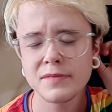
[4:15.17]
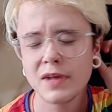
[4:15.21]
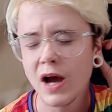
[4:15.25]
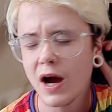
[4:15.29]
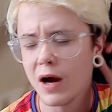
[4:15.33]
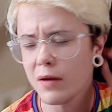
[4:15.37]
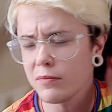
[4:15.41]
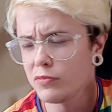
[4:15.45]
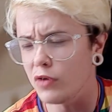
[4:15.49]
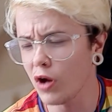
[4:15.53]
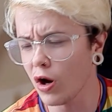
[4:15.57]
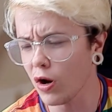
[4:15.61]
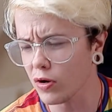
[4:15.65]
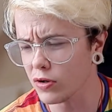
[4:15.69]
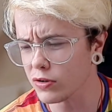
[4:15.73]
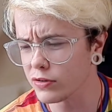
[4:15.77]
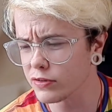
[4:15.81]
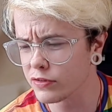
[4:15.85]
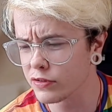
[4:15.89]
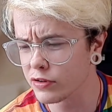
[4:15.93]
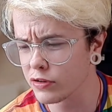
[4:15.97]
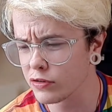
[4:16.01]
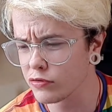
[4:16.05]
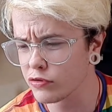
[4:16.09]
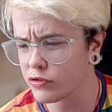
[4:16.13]
I'm not
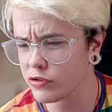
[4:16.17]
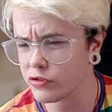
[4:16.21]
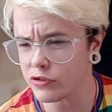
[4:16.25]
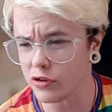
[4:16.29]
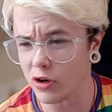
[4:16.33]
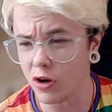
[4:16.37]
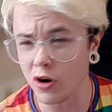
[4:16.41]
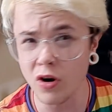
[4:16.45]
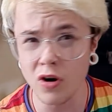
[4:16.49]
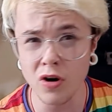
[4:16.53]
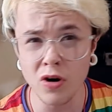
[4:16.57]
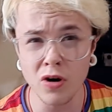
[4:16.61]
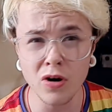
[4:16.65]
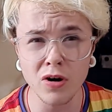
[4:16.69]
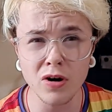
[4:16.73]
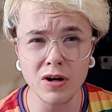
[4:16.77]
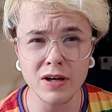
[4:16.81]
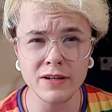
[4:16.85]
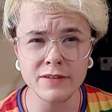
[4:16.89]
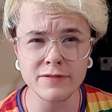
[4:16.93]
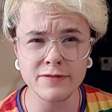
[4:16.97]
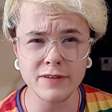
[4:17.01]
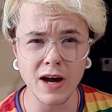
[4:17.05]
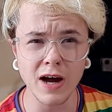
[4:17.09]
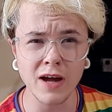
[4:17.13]
too sure
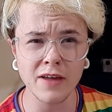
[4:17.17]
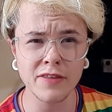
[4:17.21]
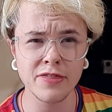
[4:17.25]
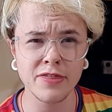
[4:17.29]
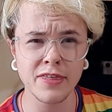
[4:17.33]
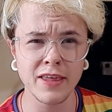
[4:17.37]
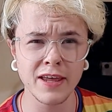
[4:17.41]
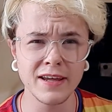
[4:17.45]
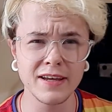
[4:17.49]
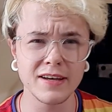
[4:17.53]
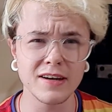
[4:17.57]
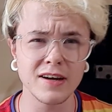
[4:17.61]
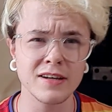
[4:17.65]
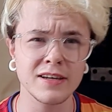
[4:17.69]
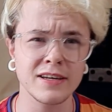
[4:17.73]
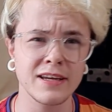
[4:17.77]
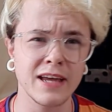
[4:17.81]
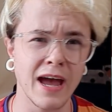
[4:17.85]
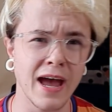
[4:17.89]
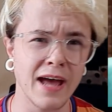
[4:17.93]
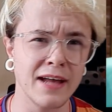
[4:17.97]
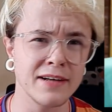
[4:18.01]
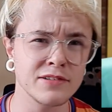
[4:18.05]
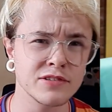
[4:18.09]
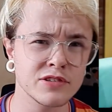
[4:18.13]
if, I think,
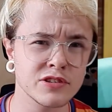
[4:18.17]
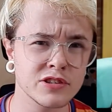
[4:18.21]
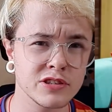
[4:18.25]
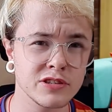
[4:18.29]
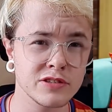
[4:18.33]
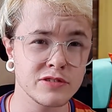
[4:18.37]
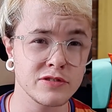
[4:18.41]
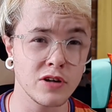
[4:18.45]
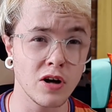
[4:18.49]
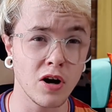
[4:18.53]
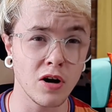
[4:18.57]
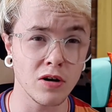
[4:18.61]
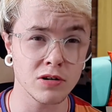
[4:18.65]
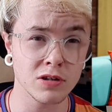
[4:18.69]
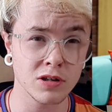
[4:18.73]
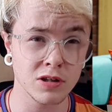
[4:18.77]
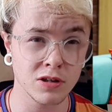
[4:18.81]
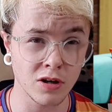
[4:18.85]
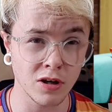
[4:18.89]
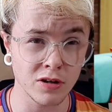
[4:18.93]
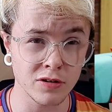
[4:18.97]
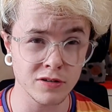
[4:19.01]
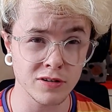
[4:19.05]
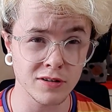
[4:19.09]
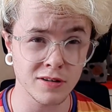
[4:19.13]
again, she's not
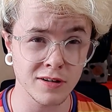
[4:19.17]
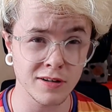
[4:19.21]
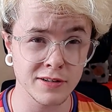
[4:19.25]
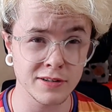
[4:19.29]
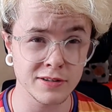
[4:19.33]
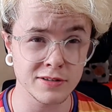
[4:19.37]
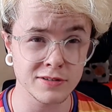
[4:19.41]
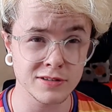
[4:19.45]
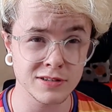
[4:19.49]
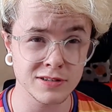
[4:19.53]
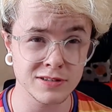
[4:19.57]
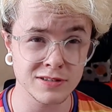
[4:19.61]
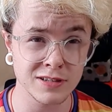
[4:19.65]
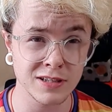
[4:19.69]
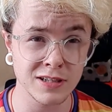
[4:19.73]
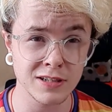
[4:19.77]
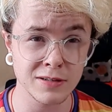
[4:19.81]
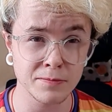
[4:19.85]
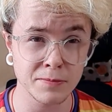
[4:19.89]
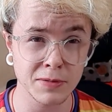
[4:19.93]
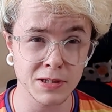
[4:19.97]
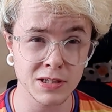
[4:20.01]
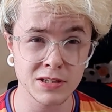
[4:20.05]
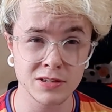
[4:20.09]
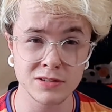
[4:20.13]
canonically
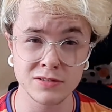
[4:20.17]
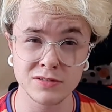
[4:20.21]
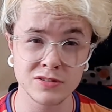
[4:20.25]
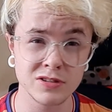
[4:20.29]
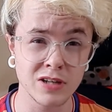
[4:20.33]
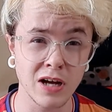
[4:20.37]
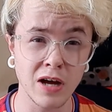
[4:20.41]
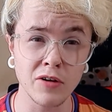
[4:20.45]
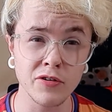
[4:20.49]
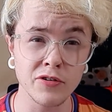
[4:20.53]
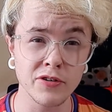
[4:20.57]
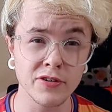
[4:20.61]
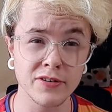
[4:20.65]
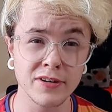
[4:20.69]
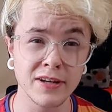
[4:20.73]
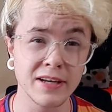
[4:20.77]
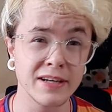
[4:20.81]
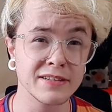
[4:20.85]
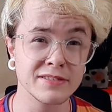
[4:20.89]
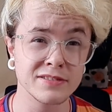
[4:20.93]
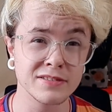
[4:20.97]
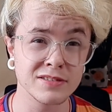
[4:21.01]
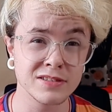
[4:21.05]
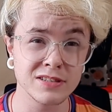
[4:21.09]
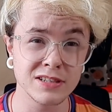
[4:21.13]
autistic because Sheldon
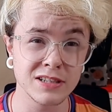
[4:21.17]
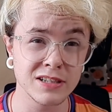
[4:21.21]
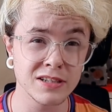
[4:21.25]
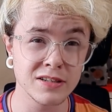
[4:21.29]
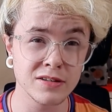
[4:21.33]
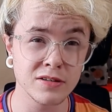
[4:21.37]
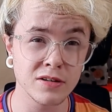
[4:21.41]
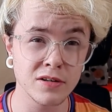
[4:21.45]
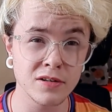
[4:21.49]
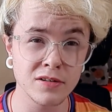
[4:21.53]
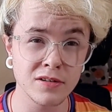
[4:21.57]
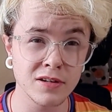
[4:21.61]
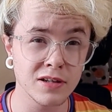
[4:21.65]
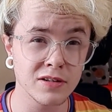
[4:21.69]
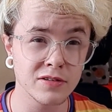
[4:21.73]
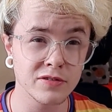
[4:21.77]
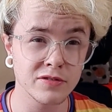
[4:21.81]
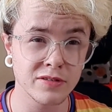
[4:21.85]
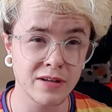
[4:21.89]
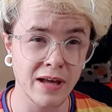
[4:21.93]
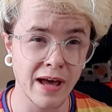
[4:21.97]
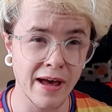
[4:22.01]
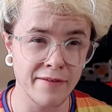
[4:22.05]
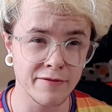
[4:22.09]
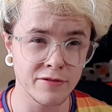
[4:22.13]
isn't either. They
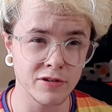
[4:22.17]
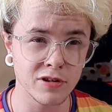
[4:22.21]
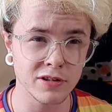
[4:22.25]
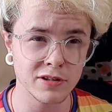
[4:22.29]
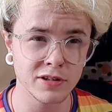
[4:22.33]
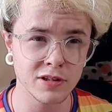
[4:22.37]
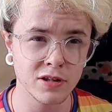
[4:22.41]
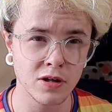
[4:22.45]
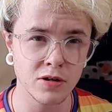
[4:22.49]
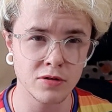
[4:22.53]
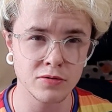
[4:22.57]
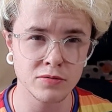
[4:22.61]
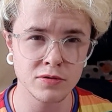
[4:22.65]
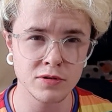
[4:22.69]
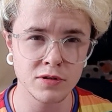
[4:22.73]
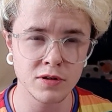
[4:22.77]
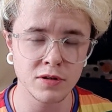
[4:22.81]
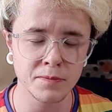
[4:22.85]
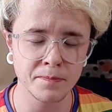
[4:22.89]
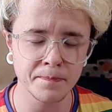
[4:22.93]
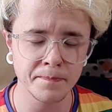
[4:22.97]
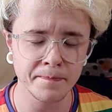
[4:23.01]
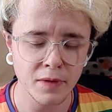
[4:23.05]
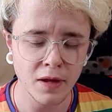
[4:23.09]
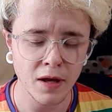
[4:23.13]
just heavily code
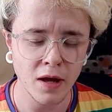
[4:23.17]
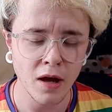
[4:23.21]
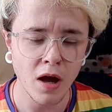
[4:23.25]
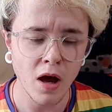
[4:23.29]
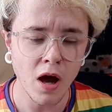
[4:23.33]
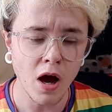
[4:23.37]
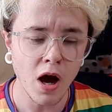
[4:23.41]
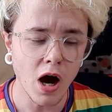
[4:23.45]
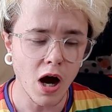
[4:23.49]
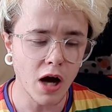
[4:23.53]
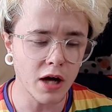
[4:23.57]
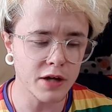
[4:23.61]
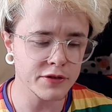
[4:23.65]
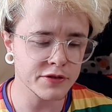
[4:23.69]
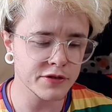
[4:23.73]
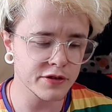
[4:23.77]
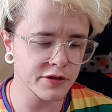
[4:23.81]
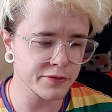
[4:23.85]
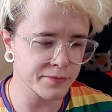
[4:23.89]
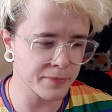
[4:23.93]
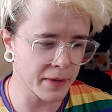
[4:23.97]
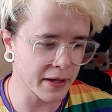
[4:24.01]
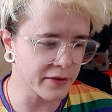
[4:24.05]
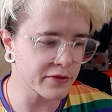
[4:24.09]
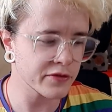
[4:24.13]
them. And she's
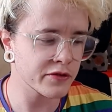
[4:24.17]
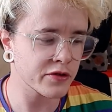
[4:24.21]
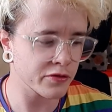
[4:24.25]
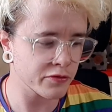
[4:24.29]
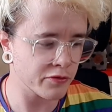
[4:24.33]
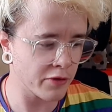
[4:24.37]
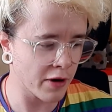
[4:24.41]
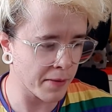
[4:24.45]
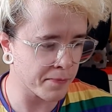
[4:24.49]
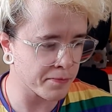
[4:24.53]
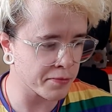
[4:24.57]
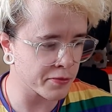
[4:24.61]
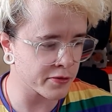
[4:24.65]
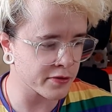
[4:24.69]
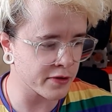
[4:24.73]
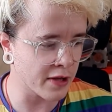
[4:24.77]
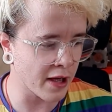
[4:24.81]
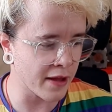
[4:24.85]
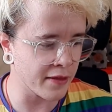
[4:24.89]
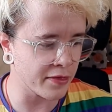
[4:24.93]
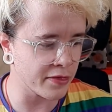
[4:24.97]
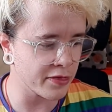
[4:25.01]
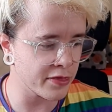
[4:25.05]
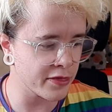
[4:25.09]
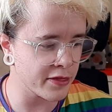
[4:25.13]
meant to
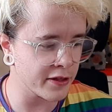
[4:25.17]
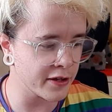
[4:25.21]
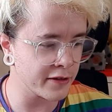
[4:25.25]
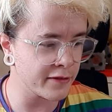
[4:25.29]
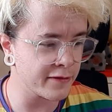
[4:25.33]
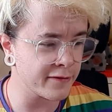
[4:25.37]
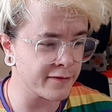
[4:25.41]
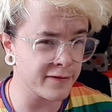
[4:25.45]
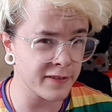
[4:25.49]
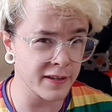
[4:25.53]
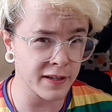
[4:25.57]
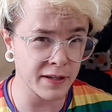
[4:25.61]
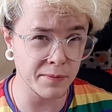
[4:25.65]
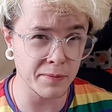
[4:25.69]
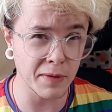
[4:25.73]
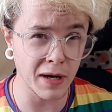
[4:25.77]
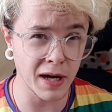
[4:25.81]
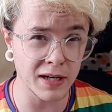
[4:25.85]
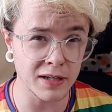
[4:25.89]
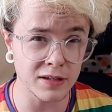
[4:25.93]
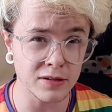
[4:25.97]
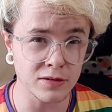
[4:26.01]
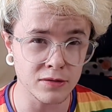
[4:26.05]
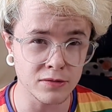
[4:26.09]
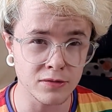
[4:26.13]
represent the
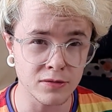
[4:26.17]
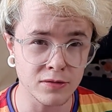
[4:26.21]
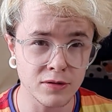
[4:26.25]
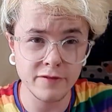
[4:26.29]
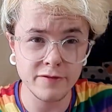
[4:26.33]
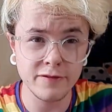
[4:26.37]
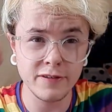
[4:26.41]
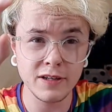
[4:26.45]
female